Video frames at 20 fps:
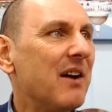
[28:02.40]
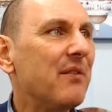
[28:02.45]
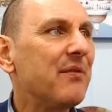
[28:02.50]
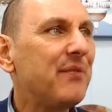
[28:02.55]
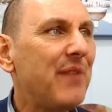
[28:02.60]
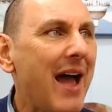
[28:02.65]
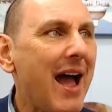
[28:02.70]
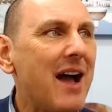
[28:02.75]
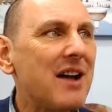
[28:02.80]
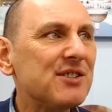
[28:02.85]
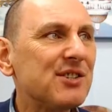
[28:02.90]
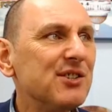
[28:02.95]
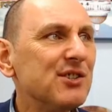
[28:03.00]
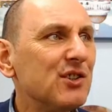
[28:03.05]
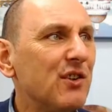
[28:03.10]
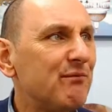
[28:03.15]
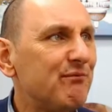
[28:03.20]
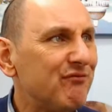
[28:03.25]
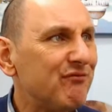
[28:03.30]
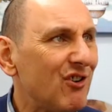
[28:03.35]
thousands
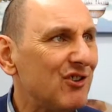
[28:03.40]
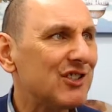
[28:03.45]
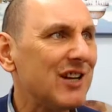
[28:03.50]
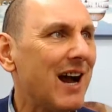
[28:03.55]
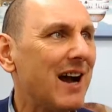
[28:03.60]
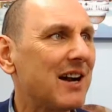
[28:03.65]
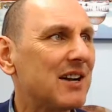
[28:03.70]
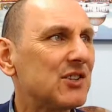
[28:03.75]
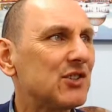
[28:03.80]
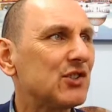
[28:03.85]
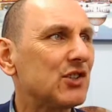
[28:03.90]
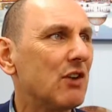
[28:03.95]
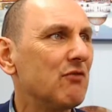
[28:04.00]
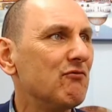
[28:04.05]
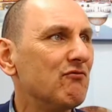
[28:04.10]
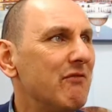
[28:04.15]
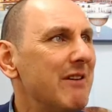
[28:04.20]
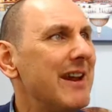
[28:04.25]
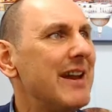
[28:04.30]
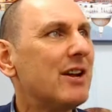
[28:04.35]
of products
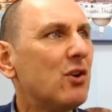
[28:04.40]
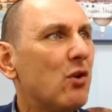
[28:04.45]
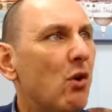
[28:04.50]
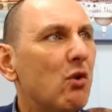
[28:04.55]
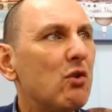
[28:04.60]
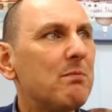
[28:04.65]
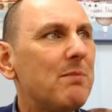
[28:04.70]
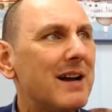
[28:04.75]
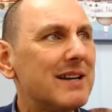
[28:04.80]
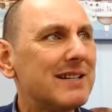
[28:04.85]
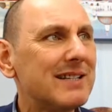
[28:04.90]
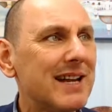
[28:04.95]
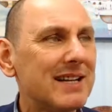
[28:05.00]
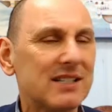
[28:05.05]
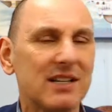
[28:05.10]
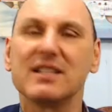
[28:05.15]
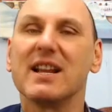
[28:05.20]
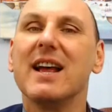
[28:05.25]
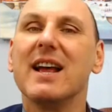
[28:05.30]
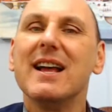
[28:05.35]
recalled by
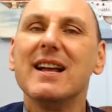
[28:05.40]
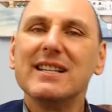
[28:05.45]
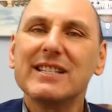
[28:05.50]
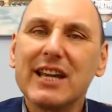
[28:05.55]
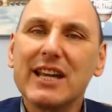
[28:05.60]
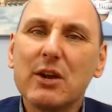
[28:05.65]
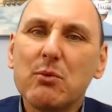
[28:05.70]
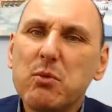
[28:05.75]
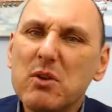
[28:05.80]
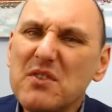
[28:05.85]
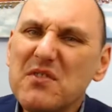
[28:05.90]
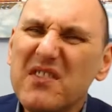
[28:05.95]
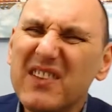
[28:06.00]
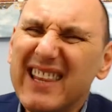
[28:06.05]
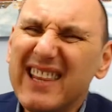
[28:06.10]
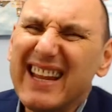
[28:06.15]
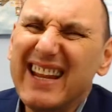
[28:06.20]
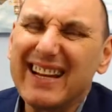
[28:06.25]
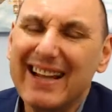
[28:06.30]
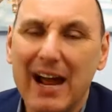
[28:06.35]
Tesco's. So you wouldn't
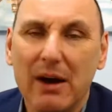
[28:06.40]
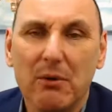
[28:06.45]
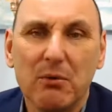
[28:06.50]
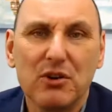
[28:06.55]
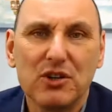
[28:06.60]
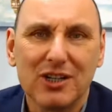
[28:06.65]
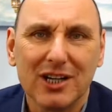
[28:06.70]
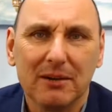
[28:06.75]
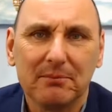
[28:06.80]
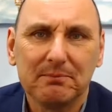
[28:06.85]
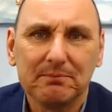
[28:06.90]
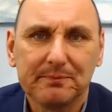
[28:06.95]
think that, would you?